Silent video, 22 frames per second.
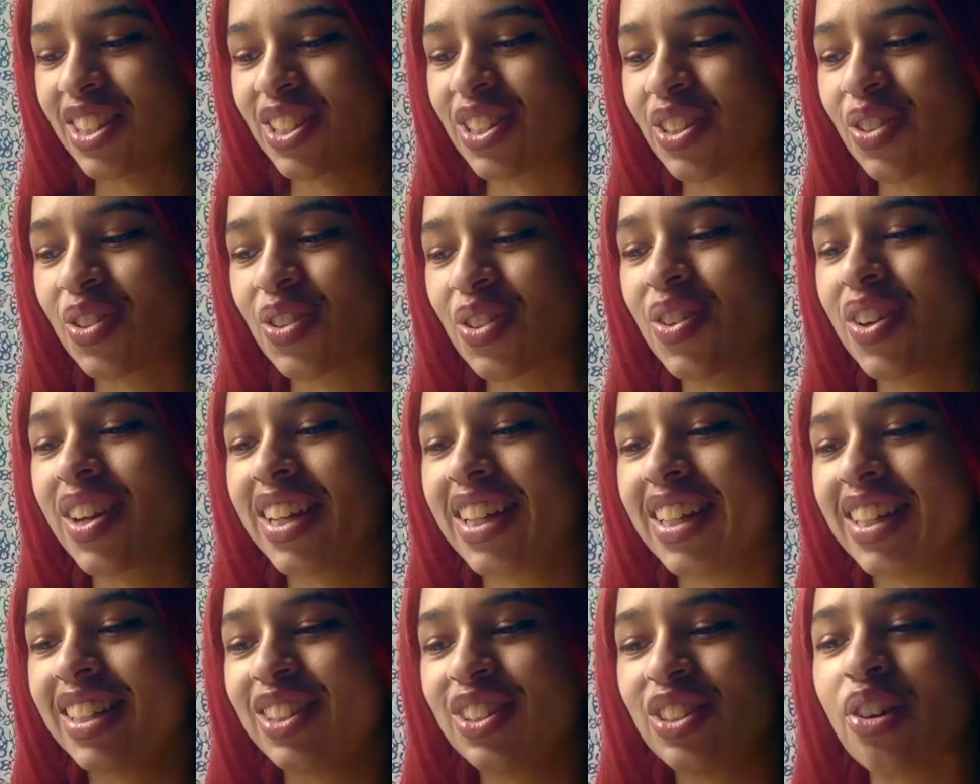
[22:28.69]
So
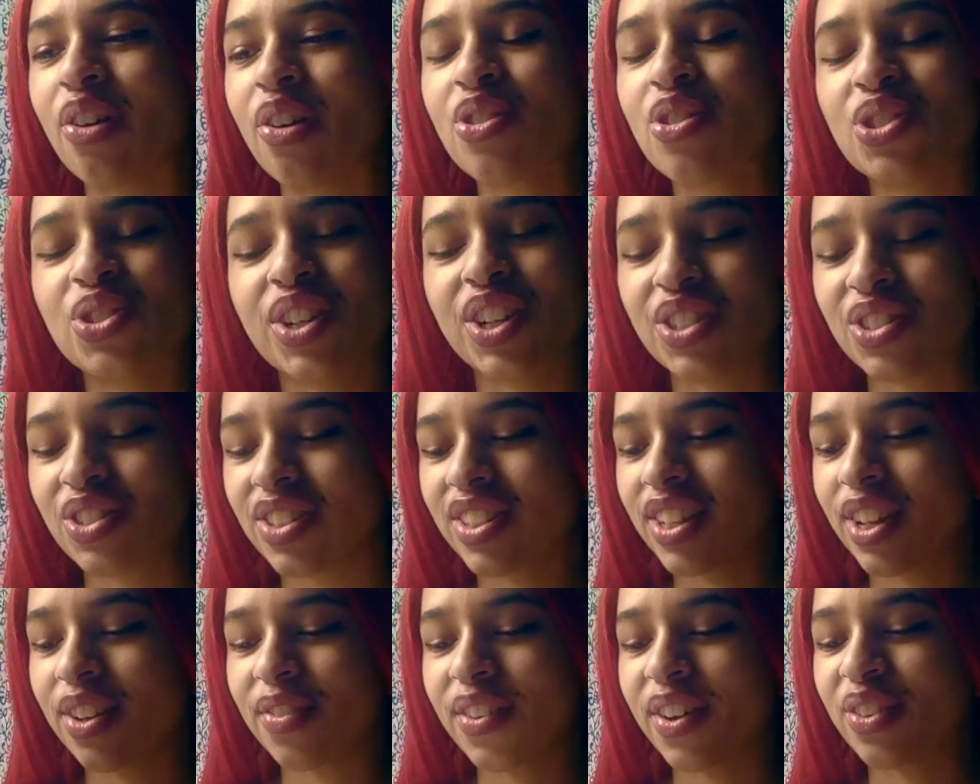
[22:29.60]
don't stress
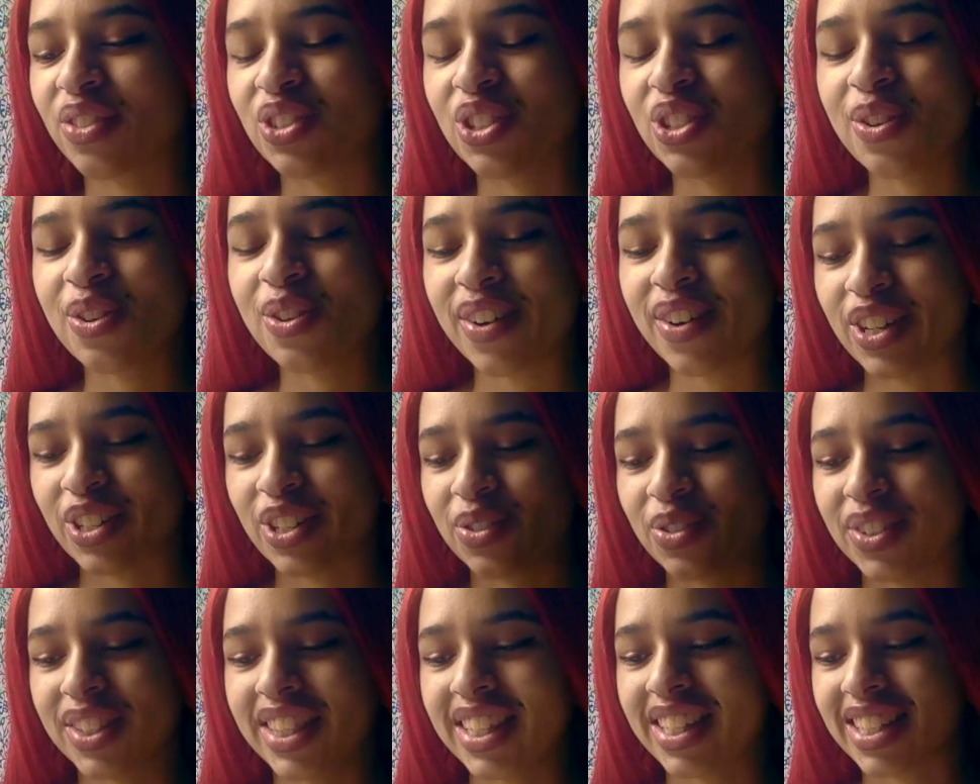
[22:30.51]
yourself out too much
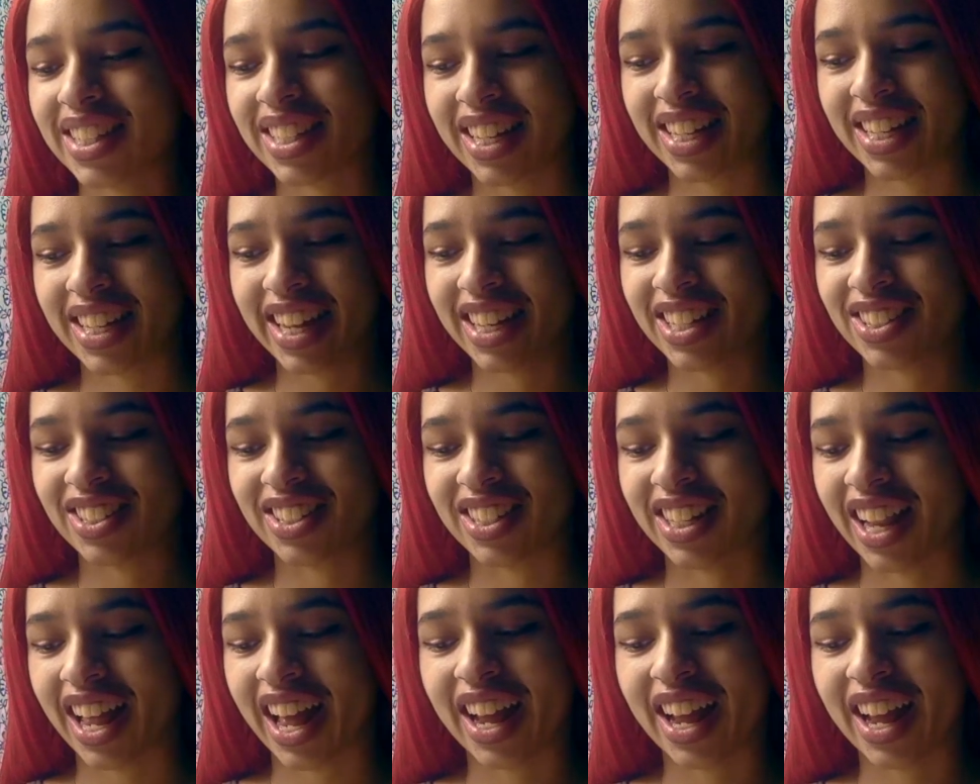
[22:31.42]
with this connection.